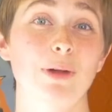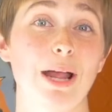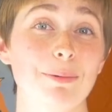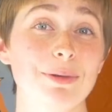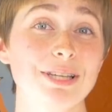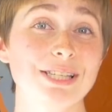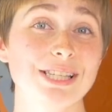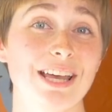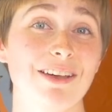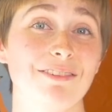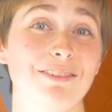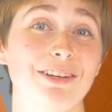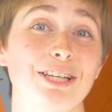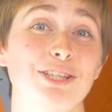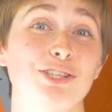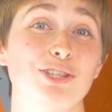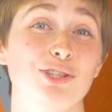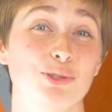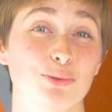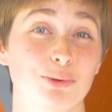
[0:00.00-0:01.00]
Rabbits have an
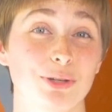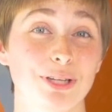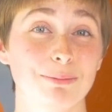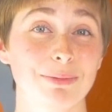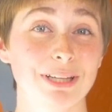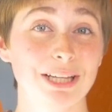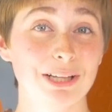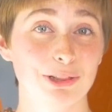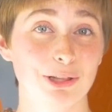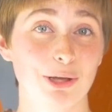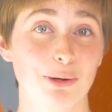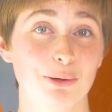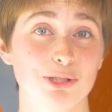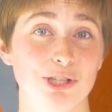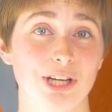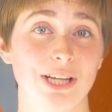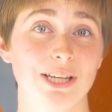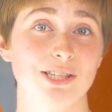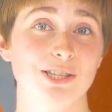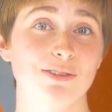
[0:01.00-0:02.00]
extremely low
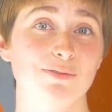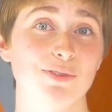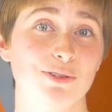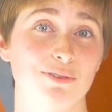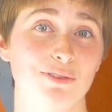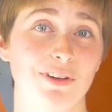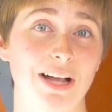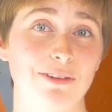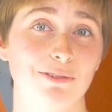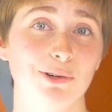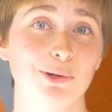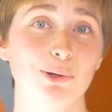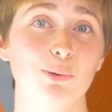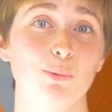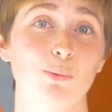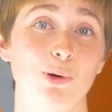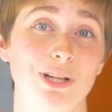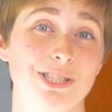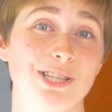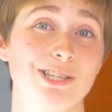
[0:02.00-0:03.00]
chance of survival
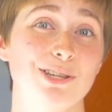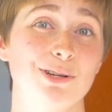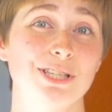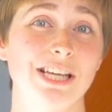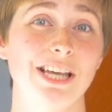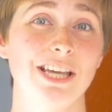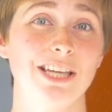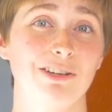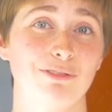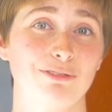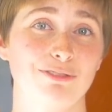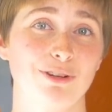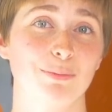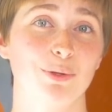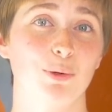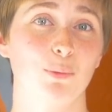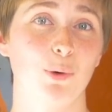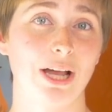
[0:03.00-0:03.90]
once they're taken from the